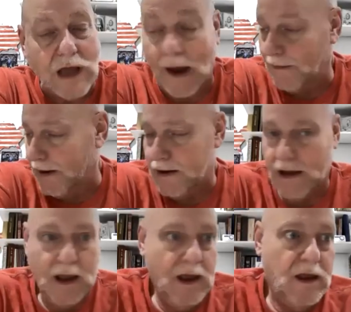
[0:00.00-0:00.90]
I mean,
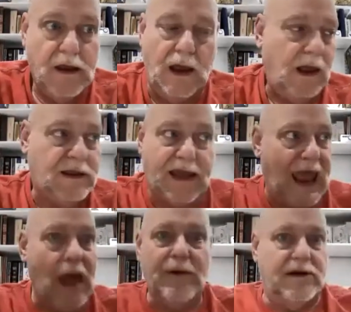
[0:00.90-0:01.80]
the
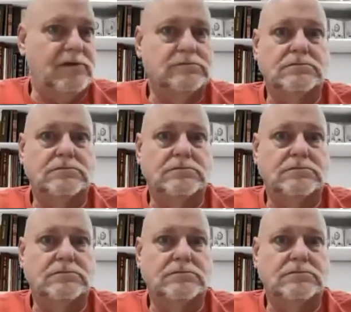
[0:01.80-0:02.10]
gamut,